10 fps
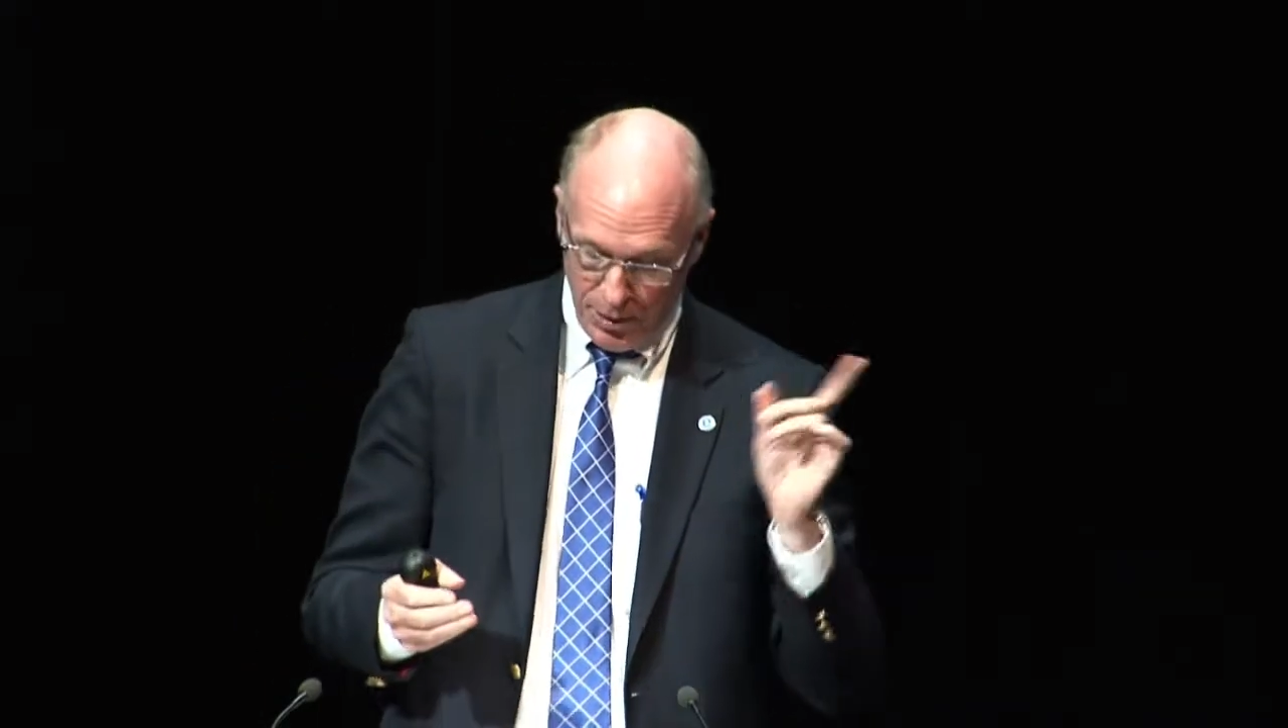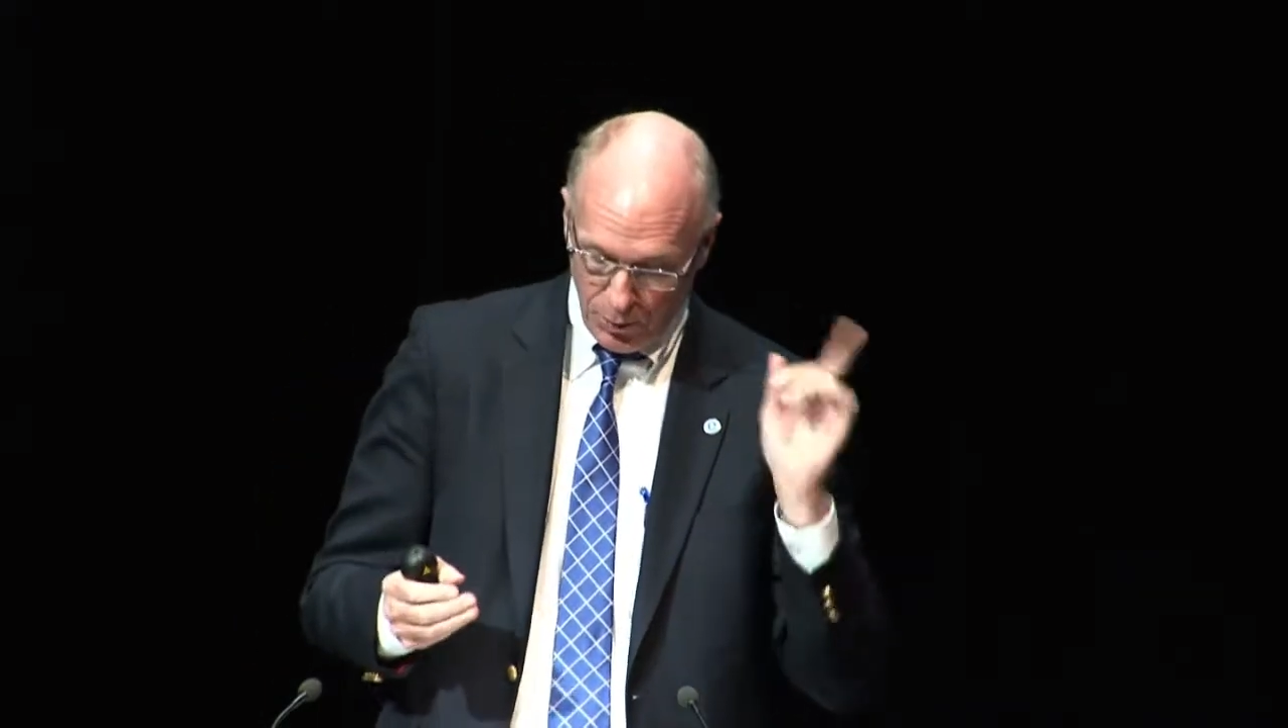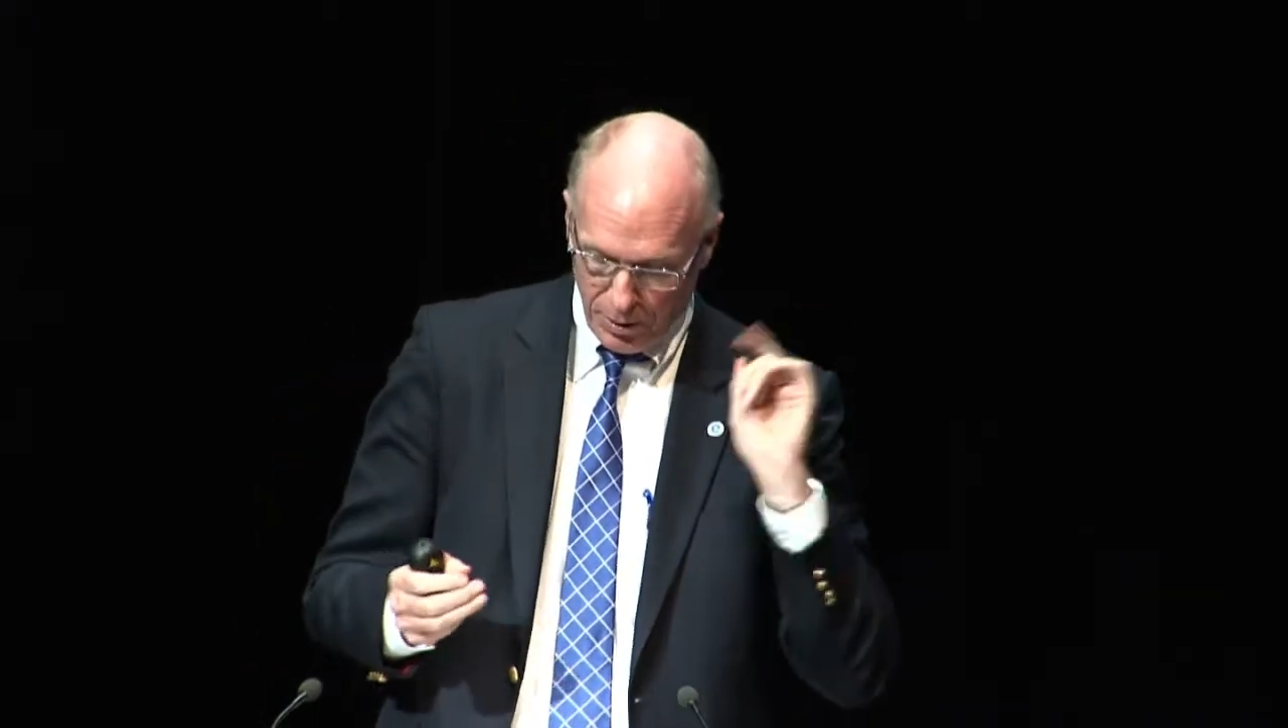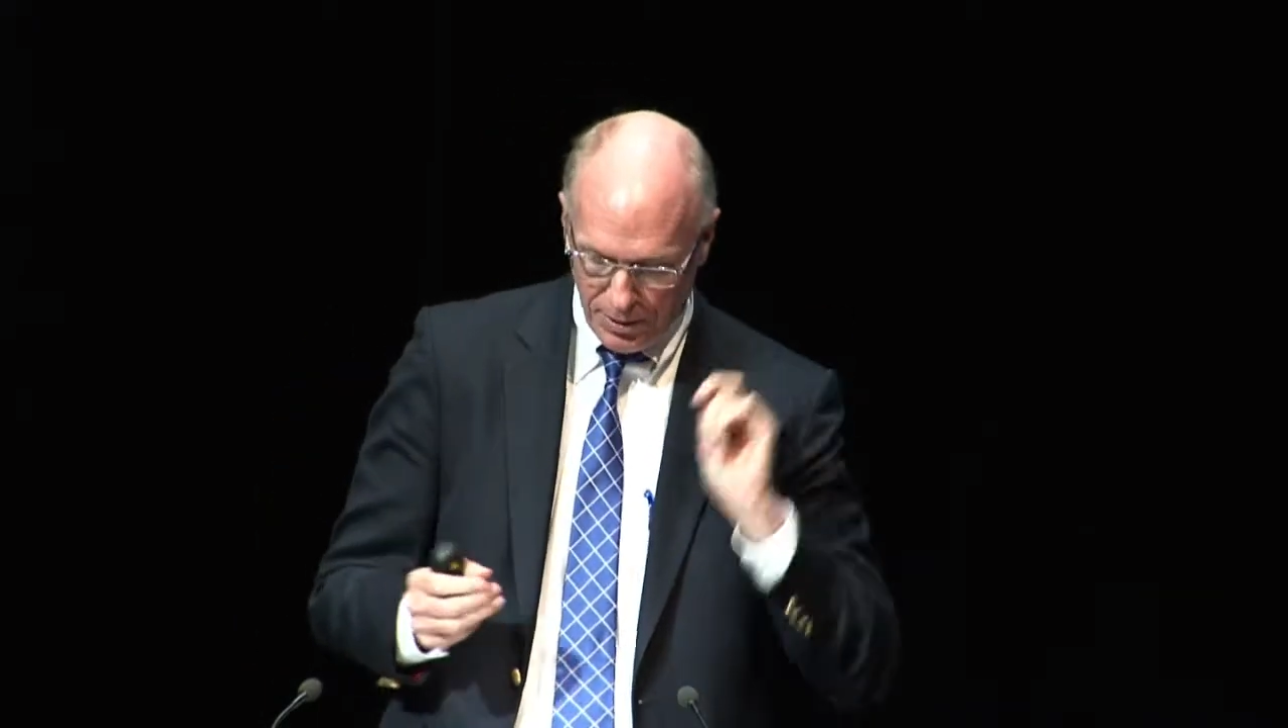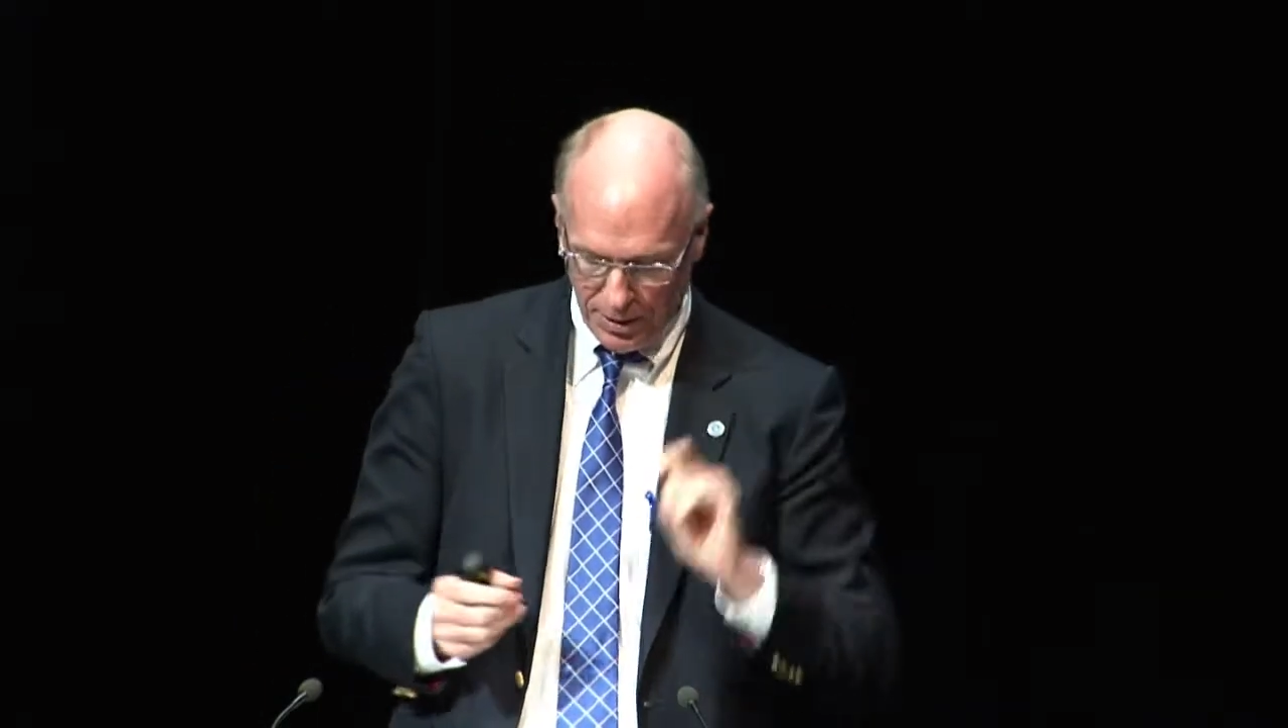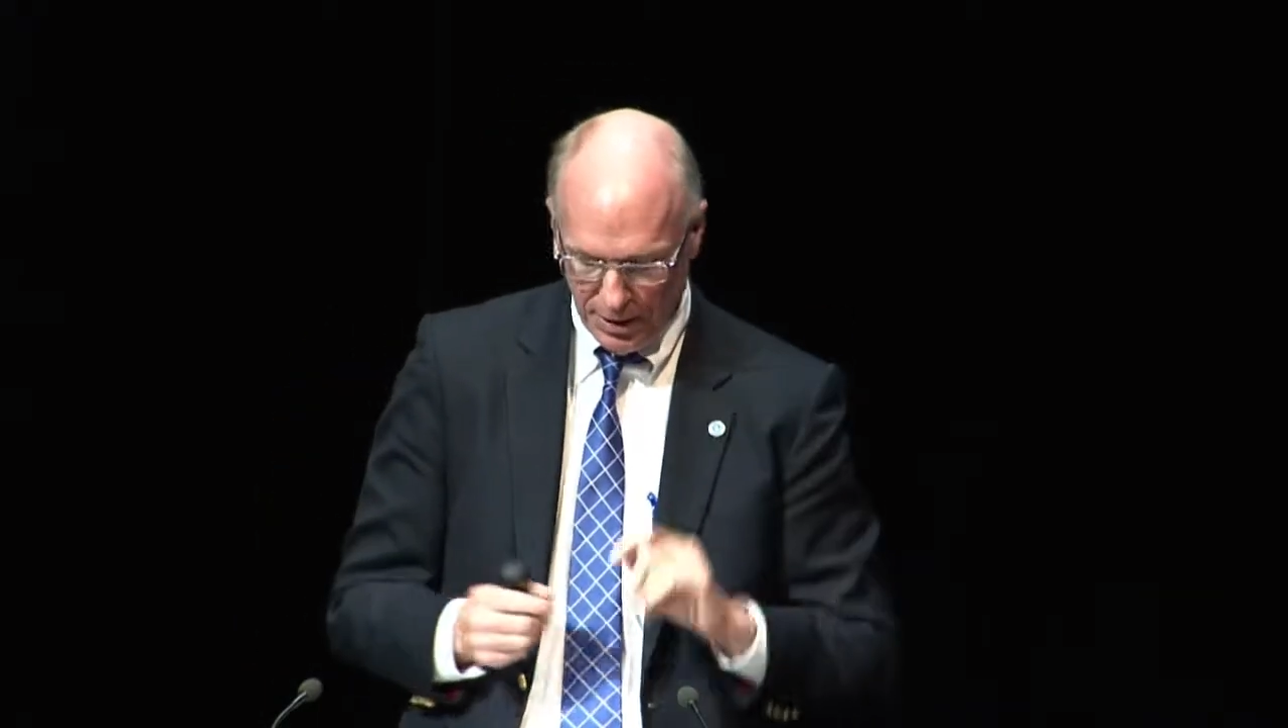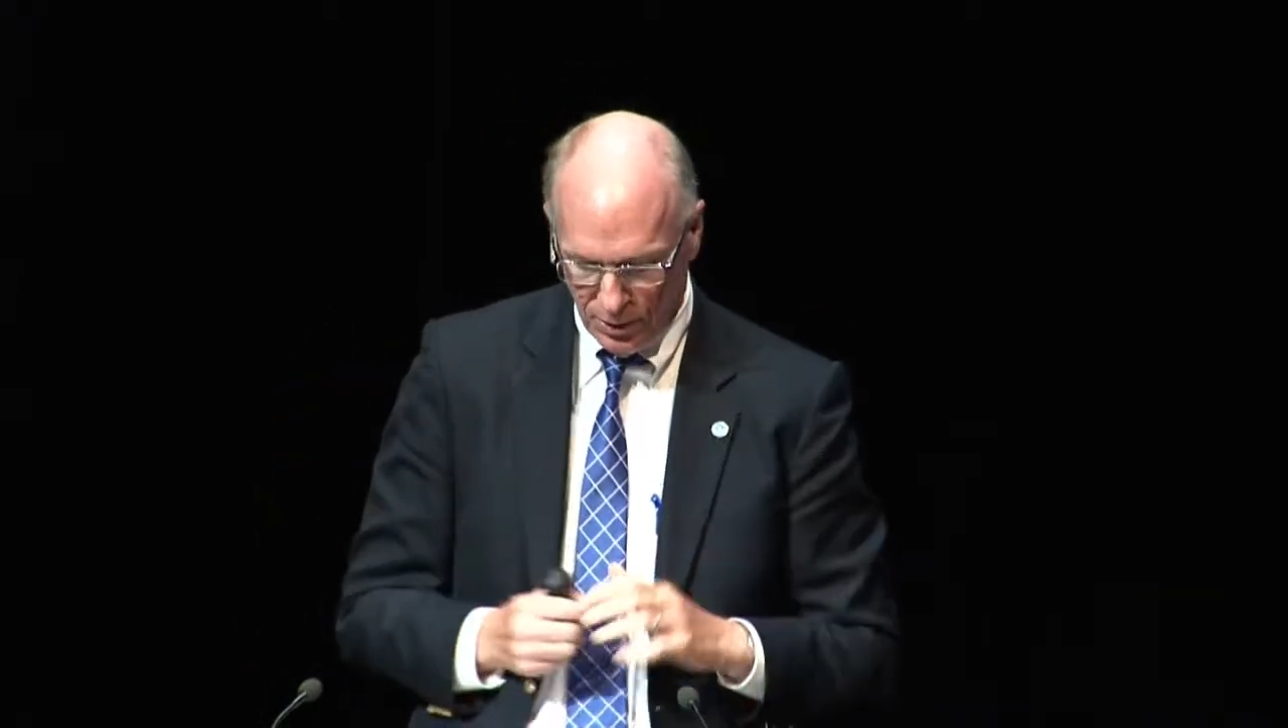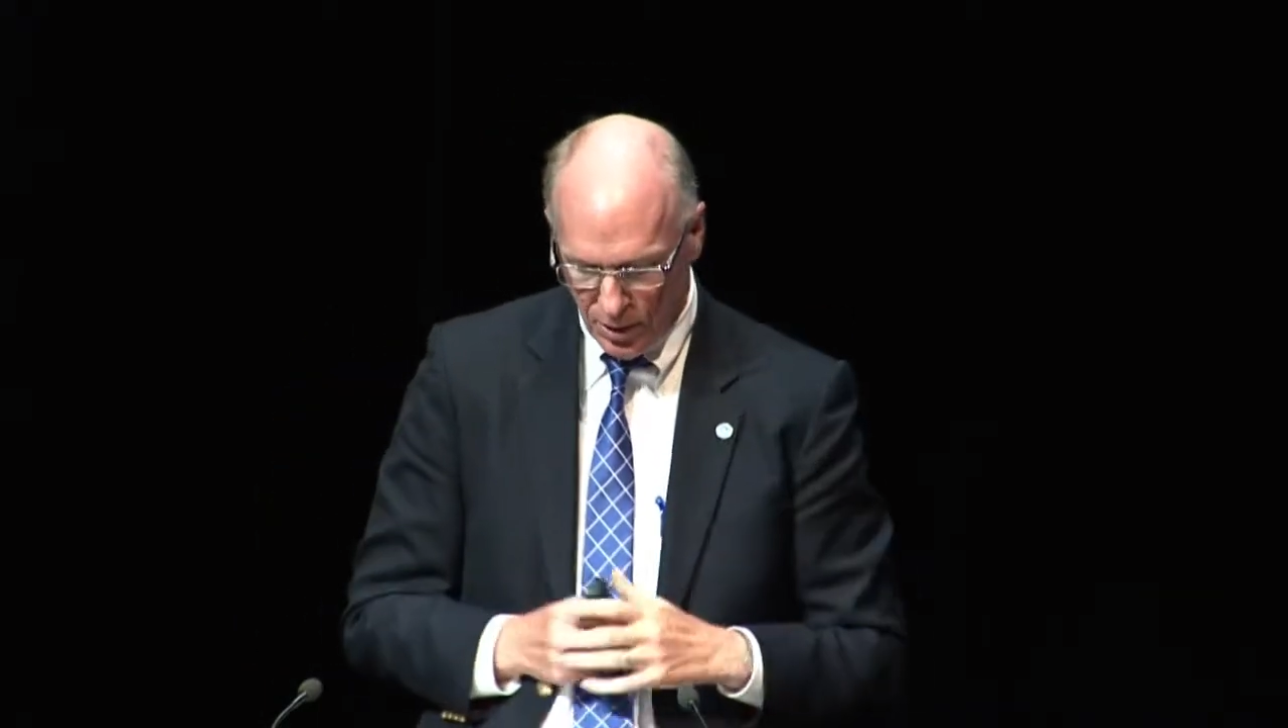nor is it's